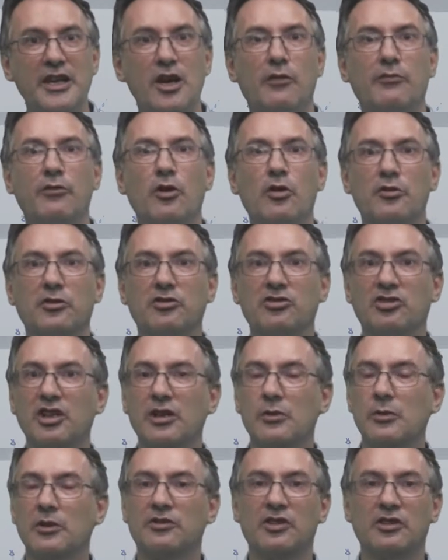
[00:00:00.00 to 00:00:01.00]
of all the
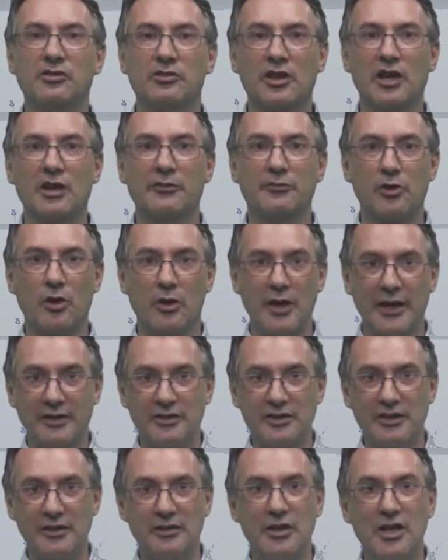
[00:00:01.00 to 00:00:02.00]
sequences you have
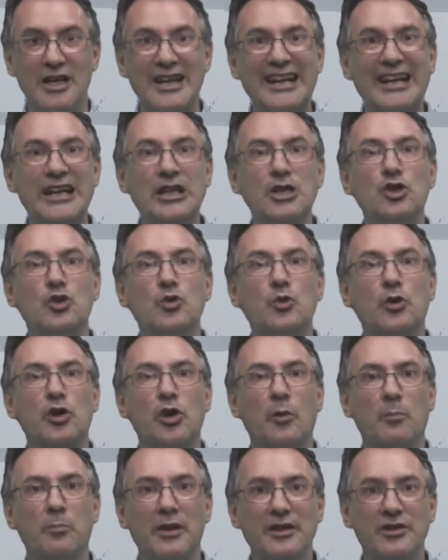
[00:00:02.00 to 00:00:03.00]
collected into a
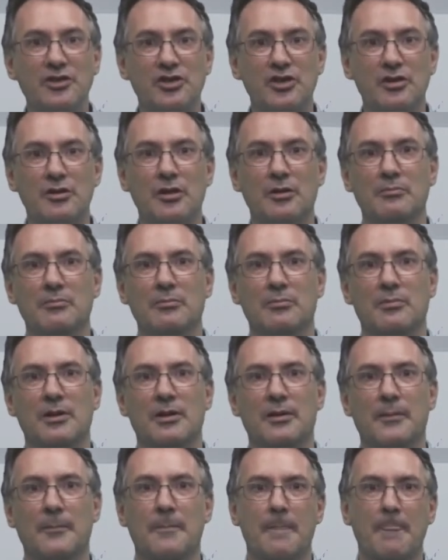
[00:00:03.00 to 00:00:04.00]
complete genome.
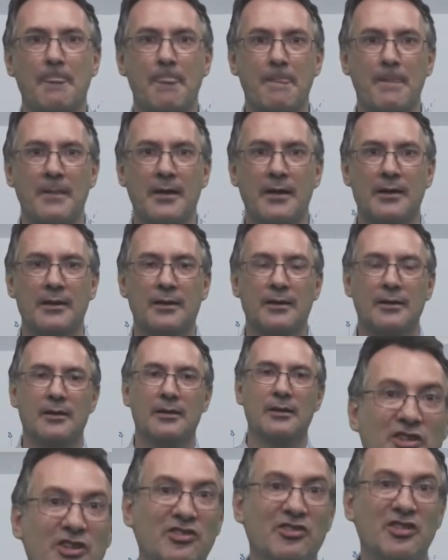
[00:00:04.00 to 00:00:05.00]

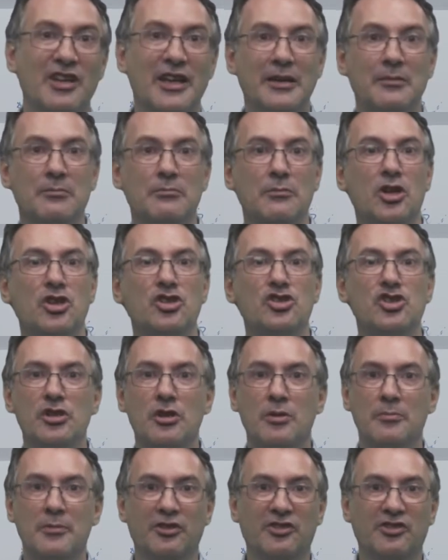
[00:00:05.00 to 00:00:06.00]
This task is
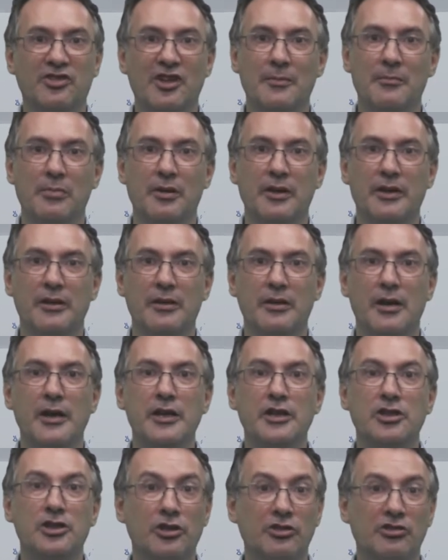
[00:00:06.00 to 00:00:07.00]
named genome
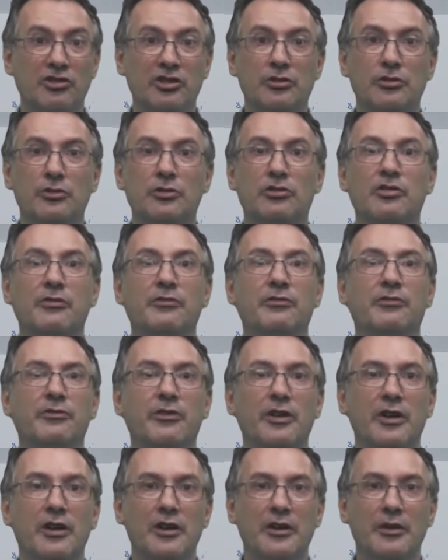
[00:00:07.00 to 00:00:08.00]
assembly, and it
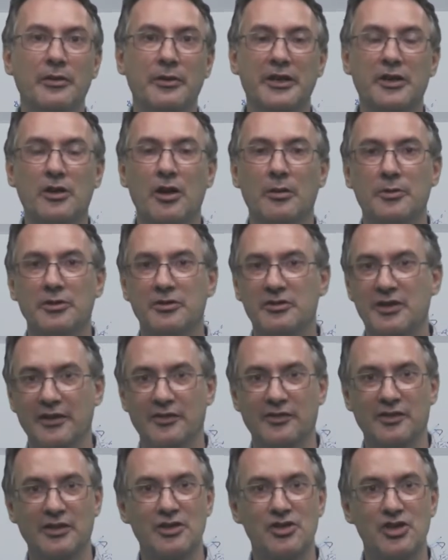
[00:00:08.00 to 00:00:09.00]
constitutes a
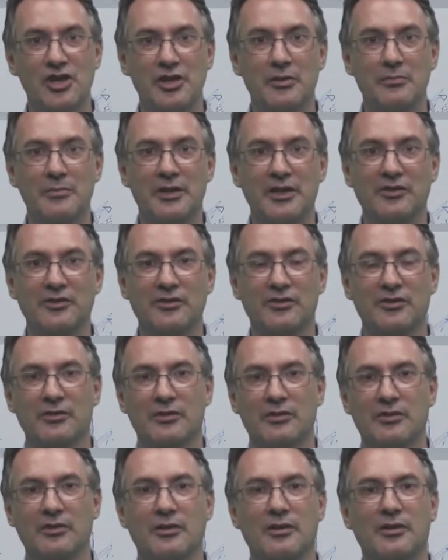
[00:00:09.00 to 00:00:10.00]
very common task in
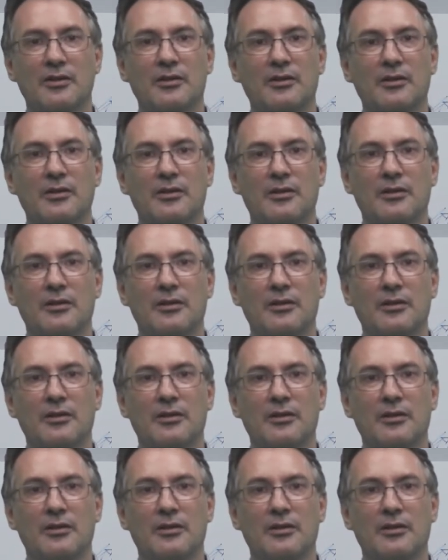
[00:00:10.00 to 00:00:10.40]
genomics.